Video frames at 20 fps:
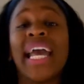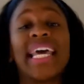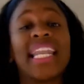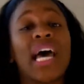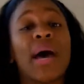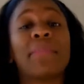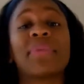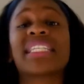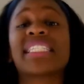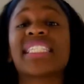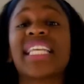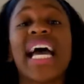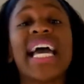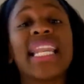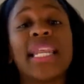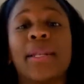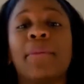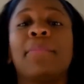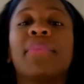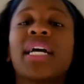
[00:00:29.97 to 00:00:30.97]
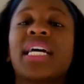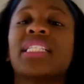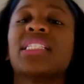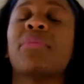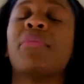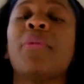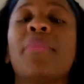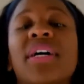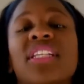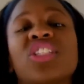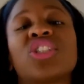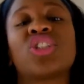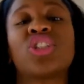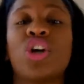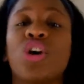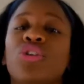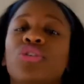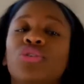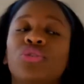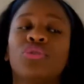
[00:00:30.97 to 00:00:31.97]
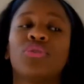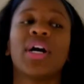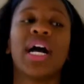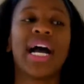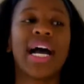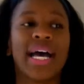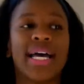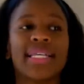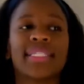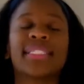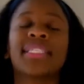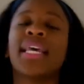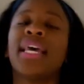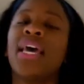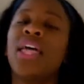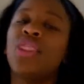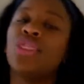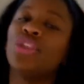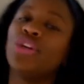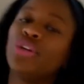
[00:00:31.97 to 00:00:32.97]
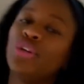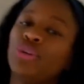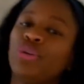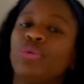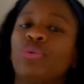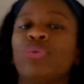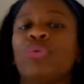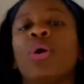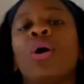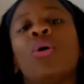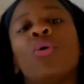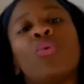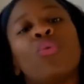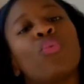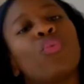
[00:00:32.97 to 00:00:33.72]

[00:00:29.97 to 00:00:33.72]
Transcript: and I'm excited because I'm about to show you guys the new